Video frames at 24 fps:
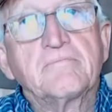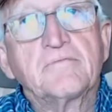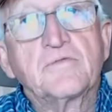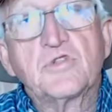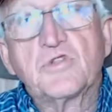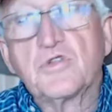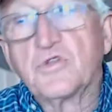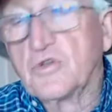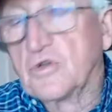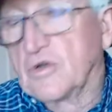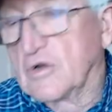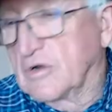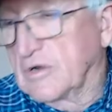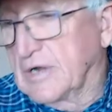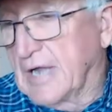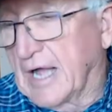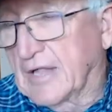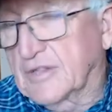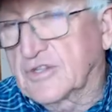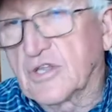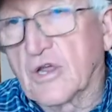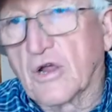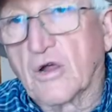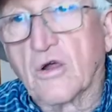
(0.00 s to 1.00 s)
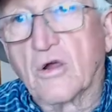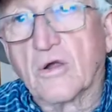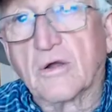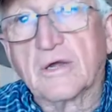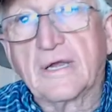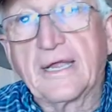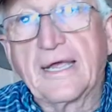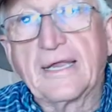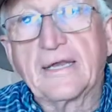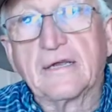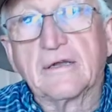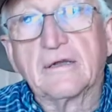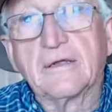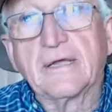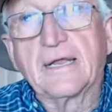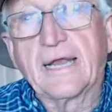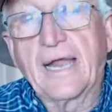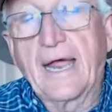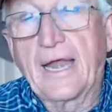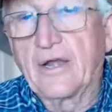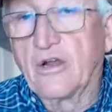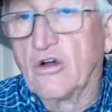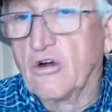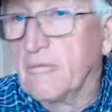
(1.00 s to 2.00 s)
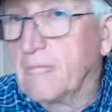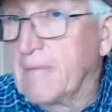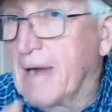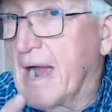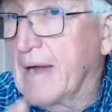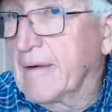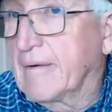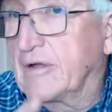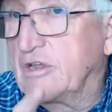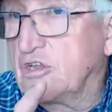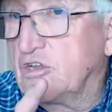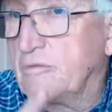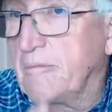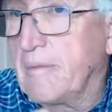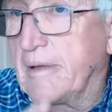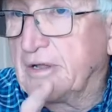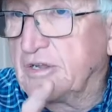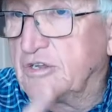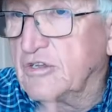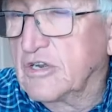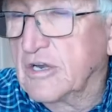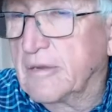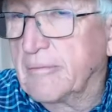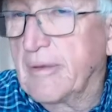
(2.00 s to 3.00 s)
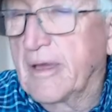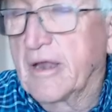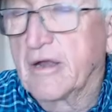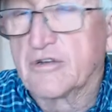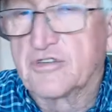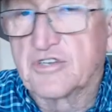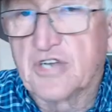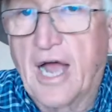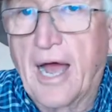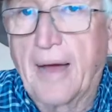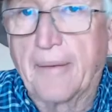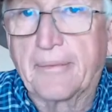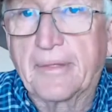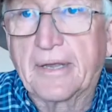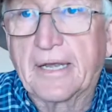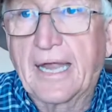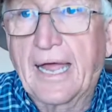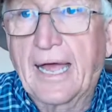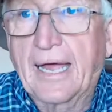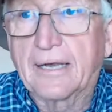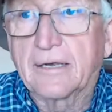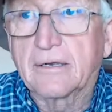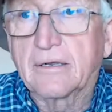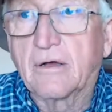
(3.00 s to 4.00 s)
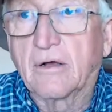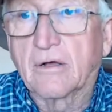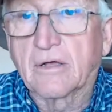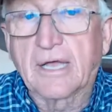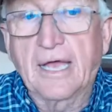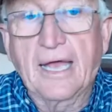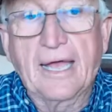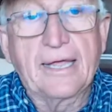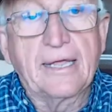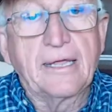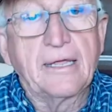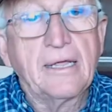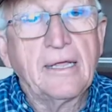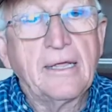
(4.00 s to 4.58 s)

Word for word: You're not the herd leader. And I know, Myra, you've been doing a better job than that. Okay.